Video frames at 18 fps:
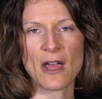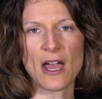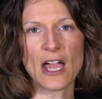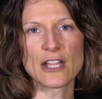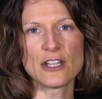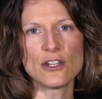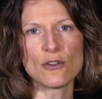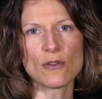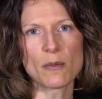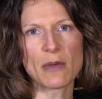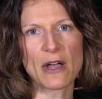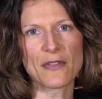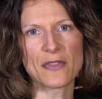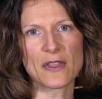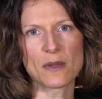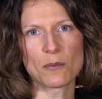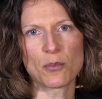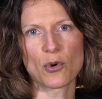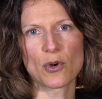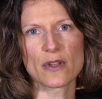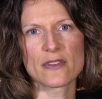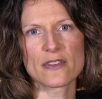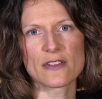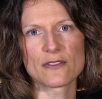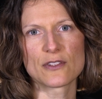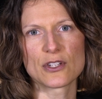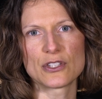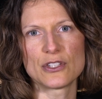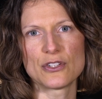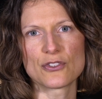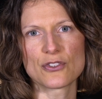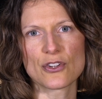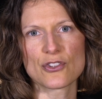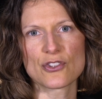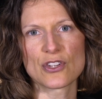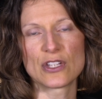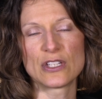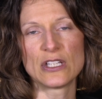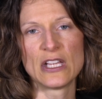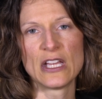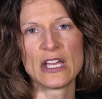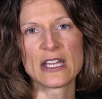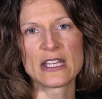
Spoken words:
I knew about the importance of good nutrition,